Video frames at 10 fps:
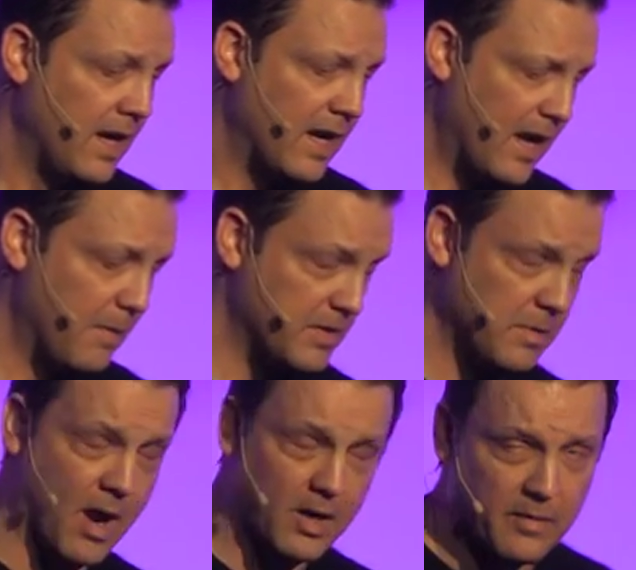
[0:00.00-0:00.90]
uh, the
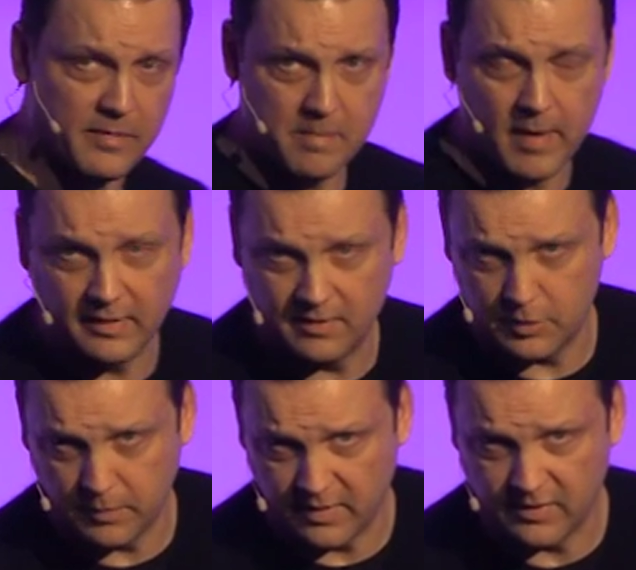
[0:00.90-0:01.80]
demography makes sense
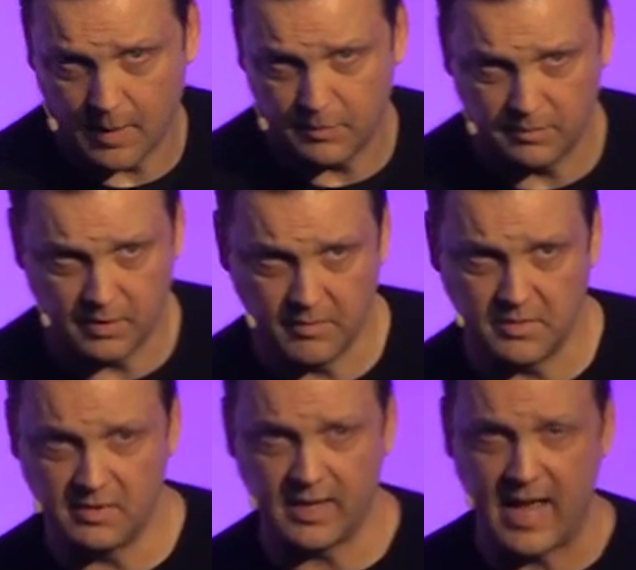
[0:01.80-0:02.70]
for these types of
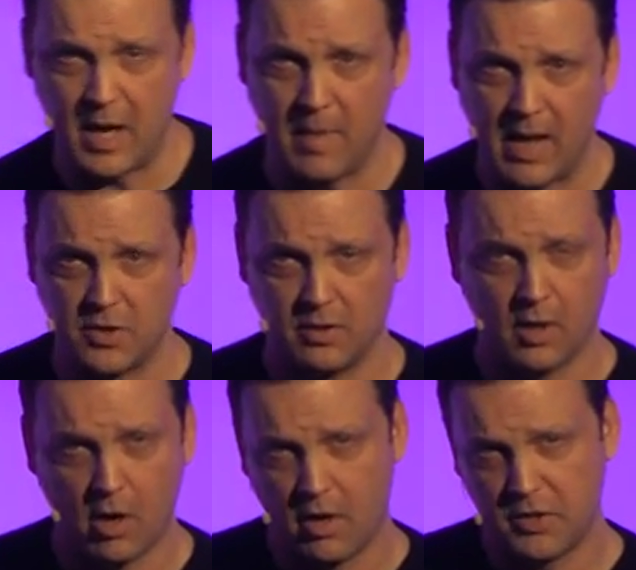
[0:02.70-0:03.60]
services. I can't imagine a
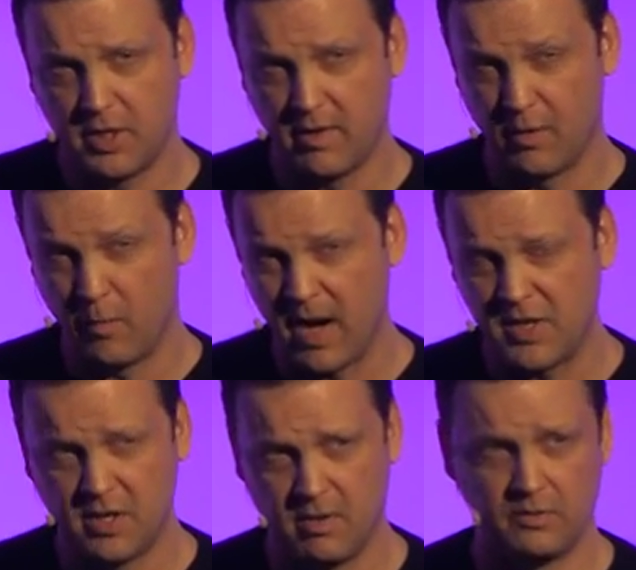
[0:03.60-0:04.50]
car-sharing or
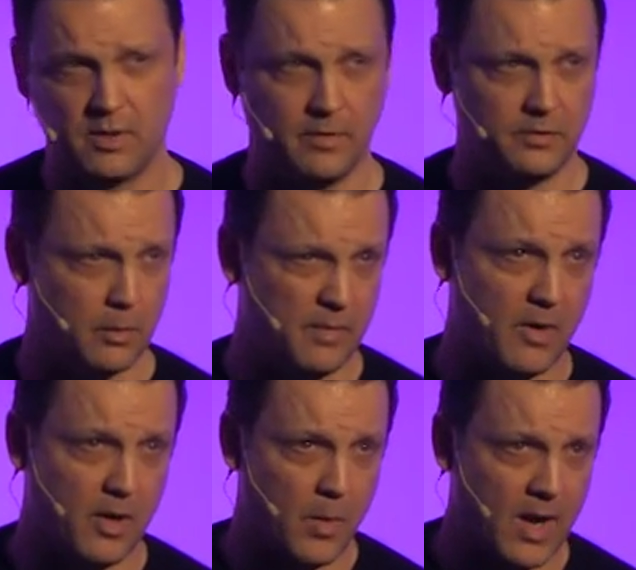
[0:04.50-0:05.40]
ride-sharing service doing
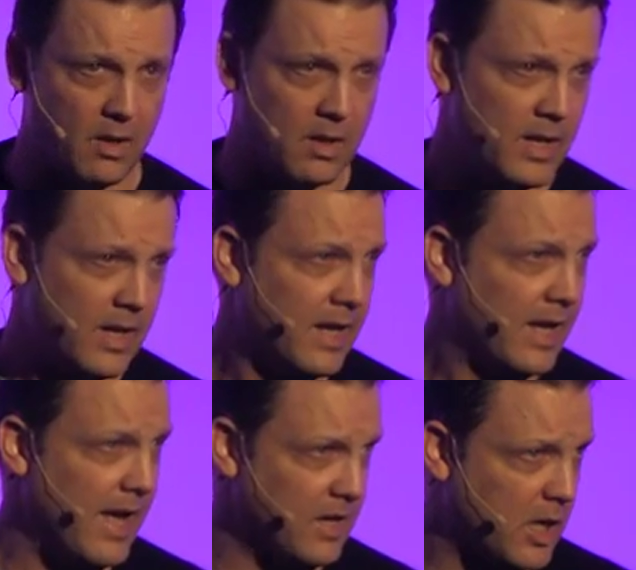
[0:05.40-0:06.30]
very well
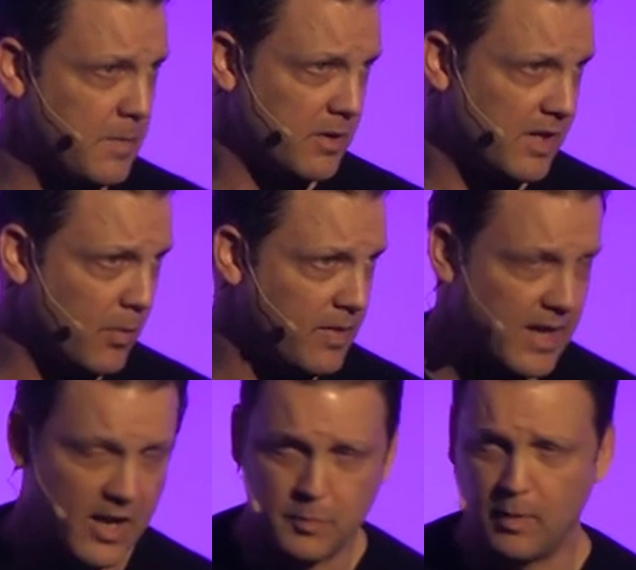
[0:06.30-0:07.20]
in a community where the
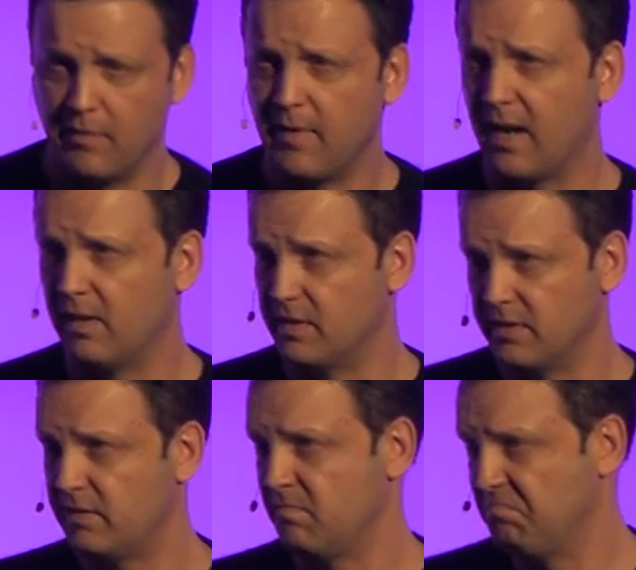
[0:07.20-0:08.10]
age profile
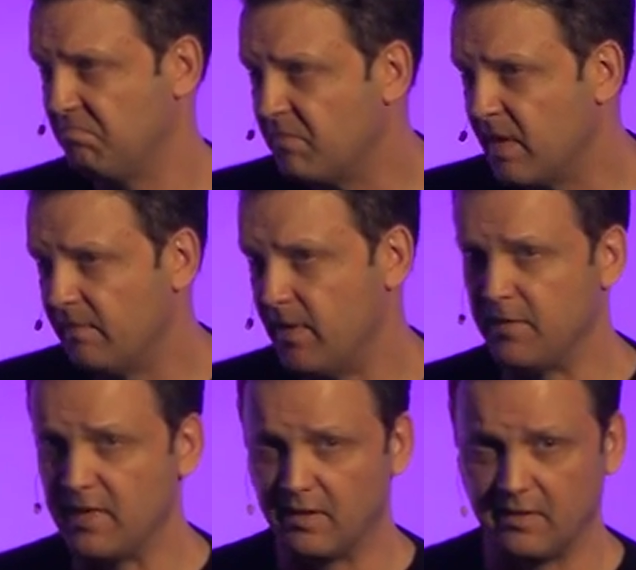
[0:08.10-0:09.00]
is
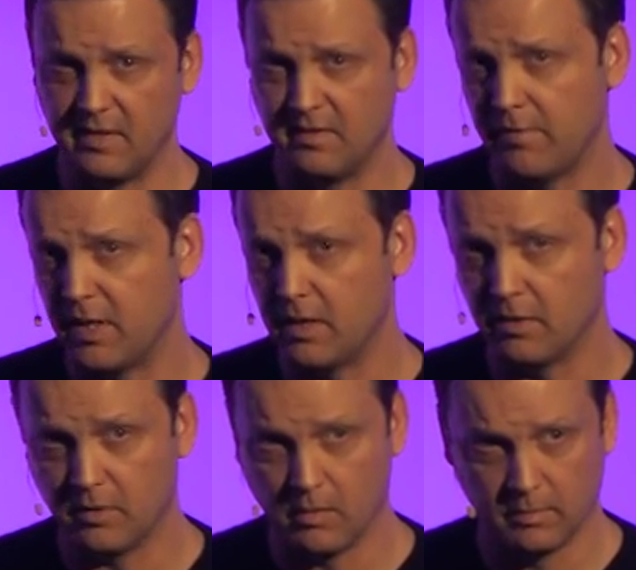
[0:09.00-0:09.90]
fifty, sixty, seventy
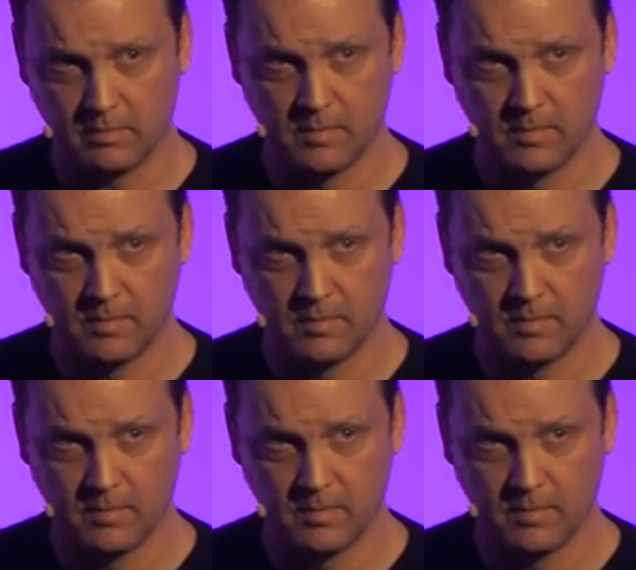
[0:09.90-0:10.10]
years old.